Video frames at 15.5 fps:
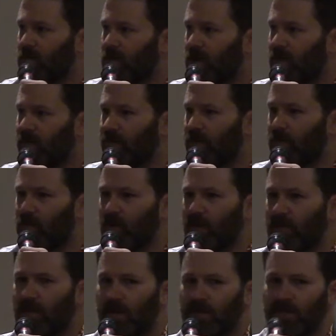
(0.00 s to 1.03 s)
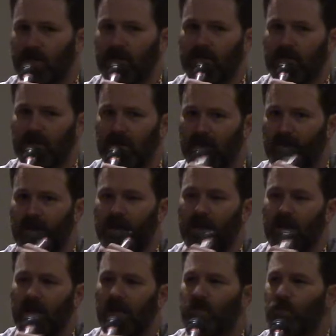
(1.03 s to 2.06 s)
A lot of improv, a lot of fun
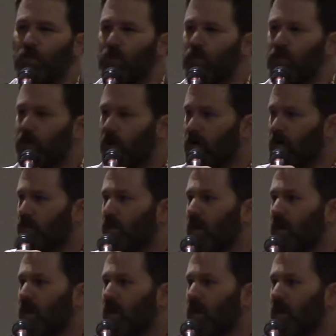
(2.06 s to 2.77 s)
of boob jokes.